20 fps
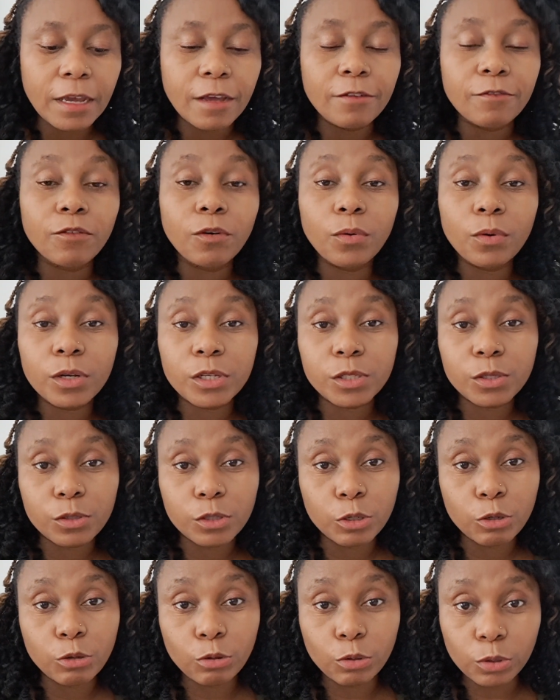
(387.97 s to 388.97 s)
Focus
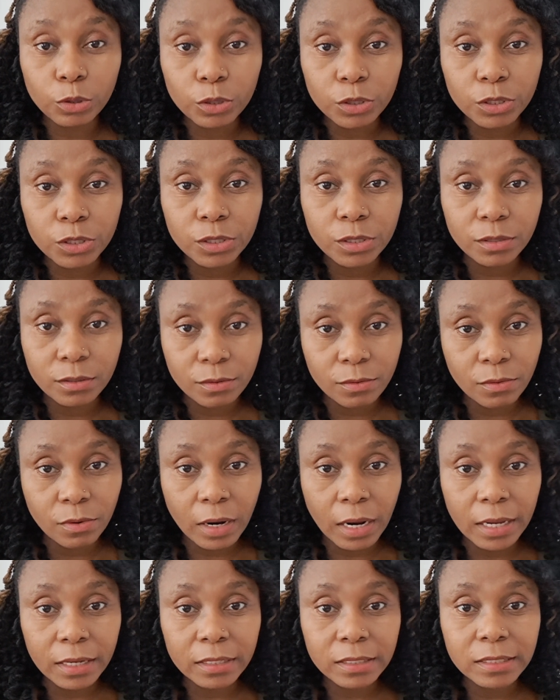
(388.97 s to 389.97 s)
on the good,
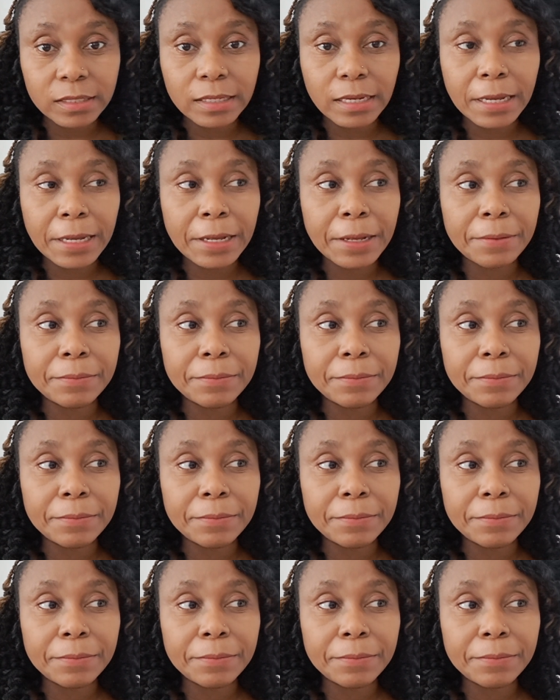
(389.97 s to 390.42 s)
right?